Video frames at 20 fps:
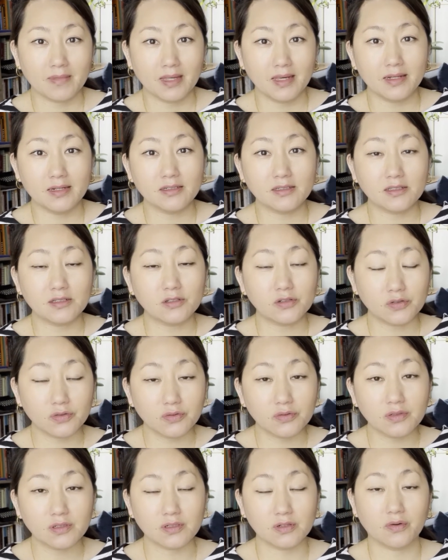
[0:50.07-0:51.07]
It is a
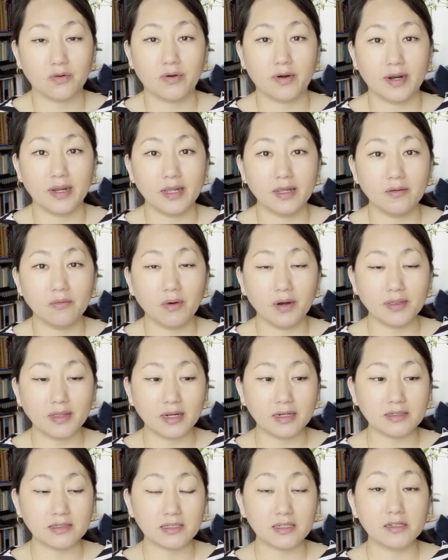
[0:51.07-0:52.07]
true story, one that
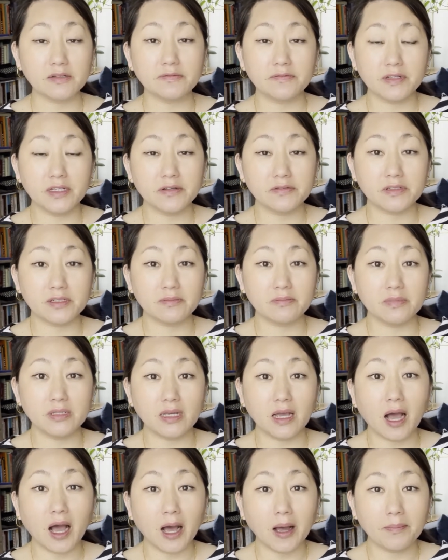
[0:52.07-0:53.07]
has lifted me
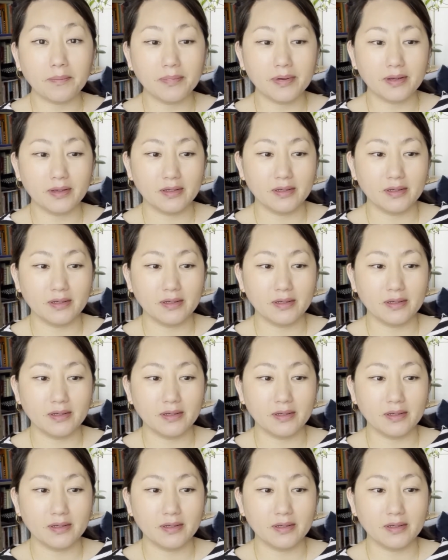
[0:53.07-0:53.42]
up,